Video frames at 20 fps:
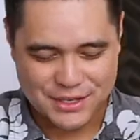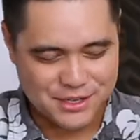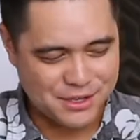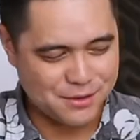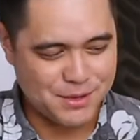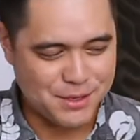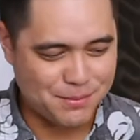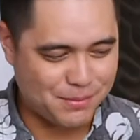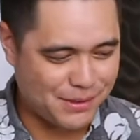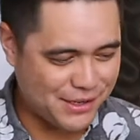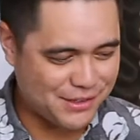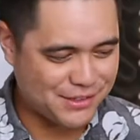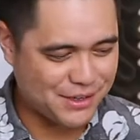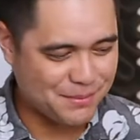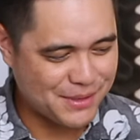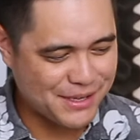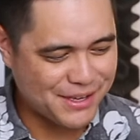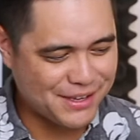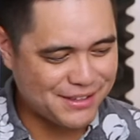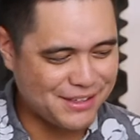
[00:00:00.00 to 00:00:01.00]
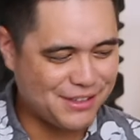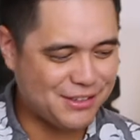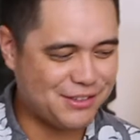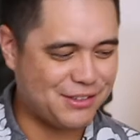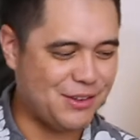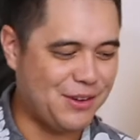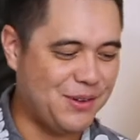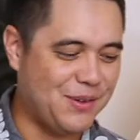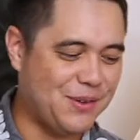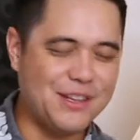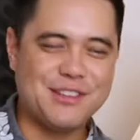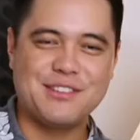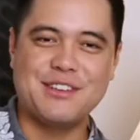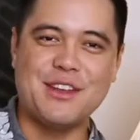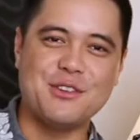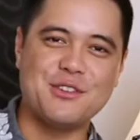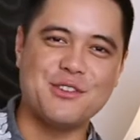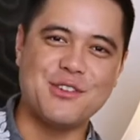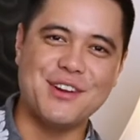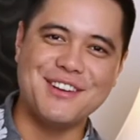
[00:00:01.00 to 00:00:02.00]
to hear me play something on this. So let's
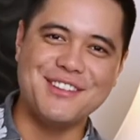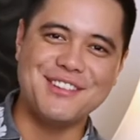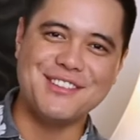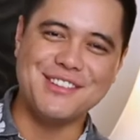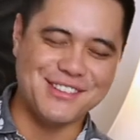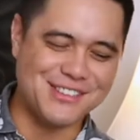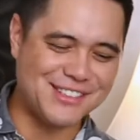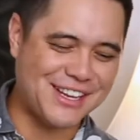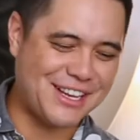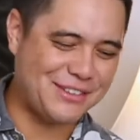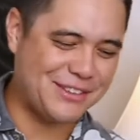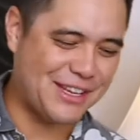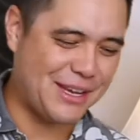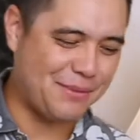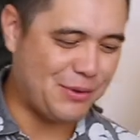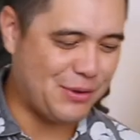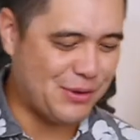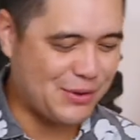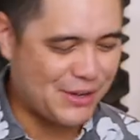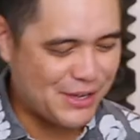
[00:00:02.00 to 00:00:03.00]
get straight into the sound sample.